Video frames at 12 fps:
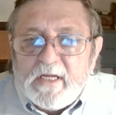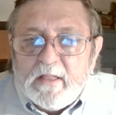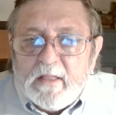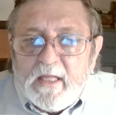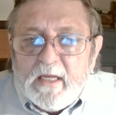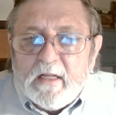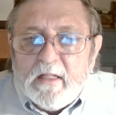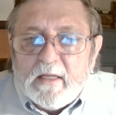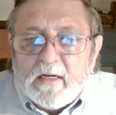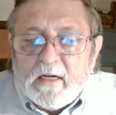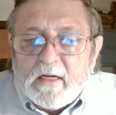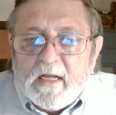illegal
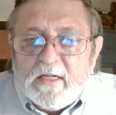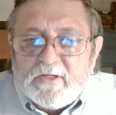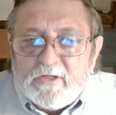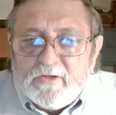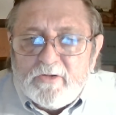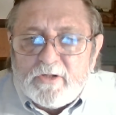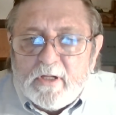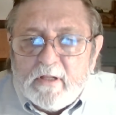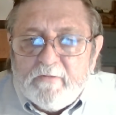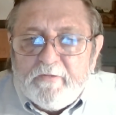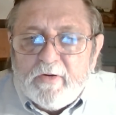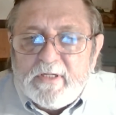and unconstitutional of the